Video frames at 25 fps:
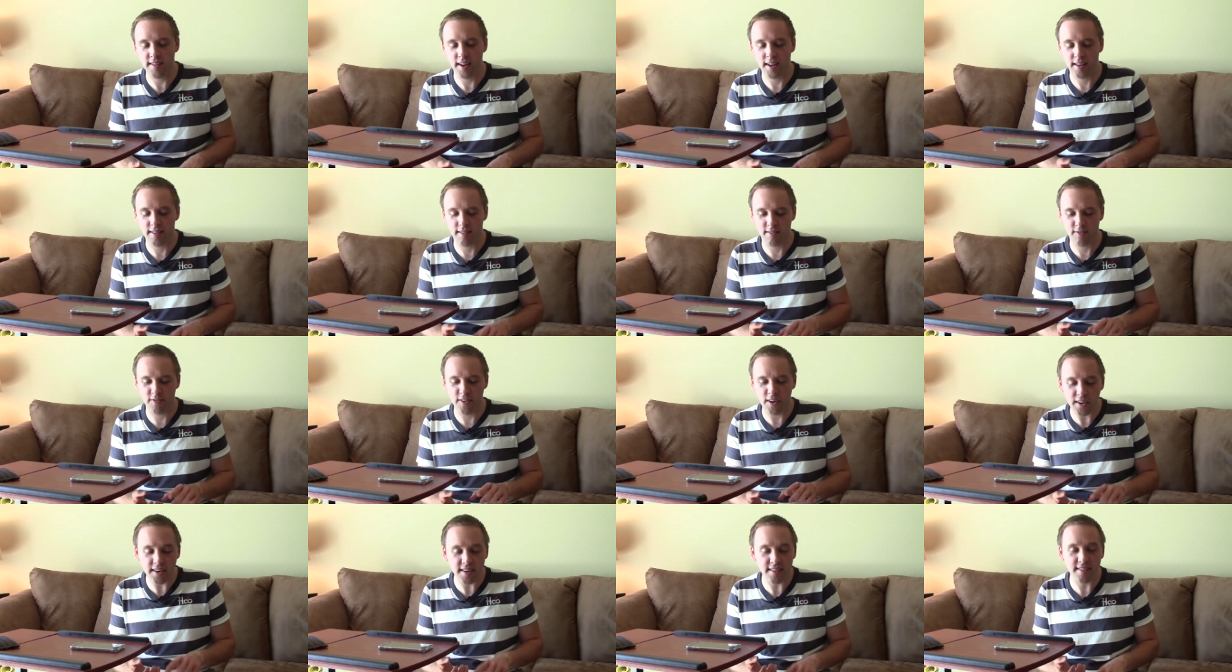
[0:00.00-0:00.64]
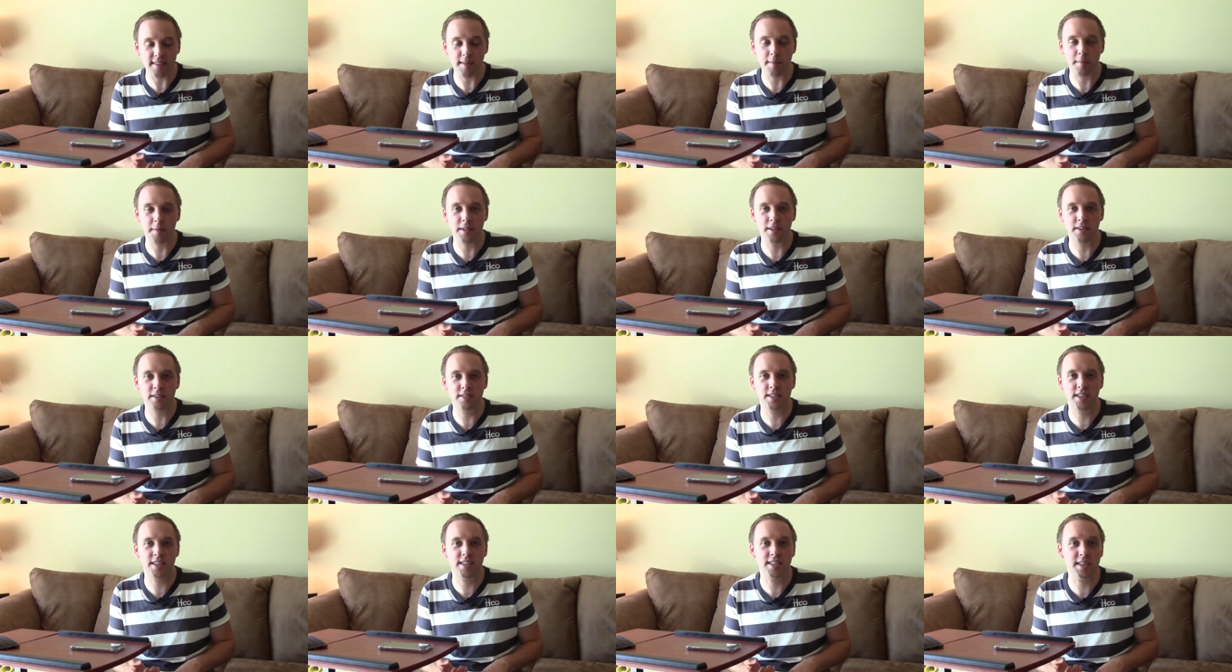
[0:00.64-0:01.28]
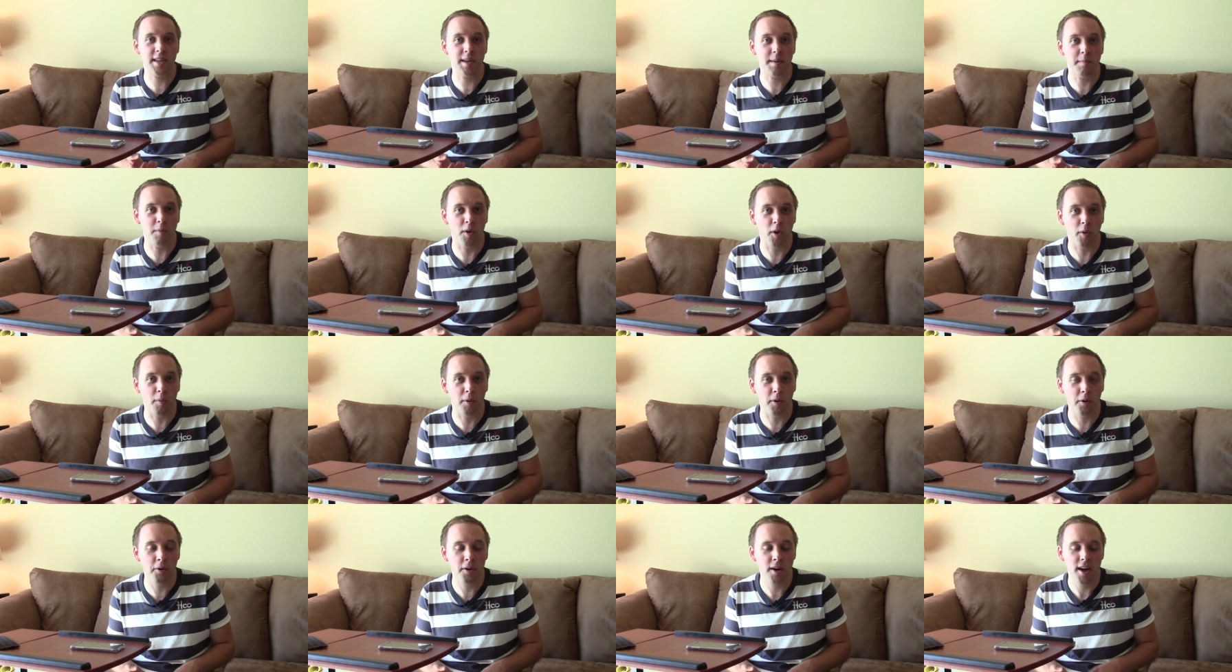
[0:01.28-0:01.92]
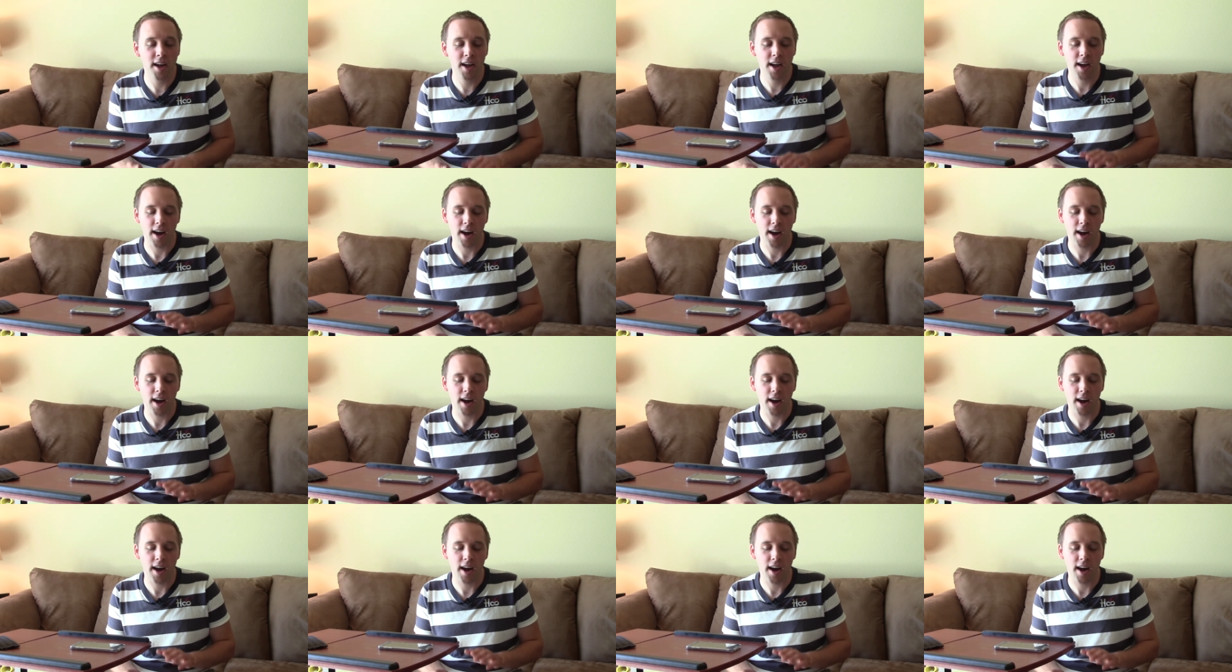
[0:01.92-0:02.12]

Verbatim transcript: It's very similar to um, T Mobile.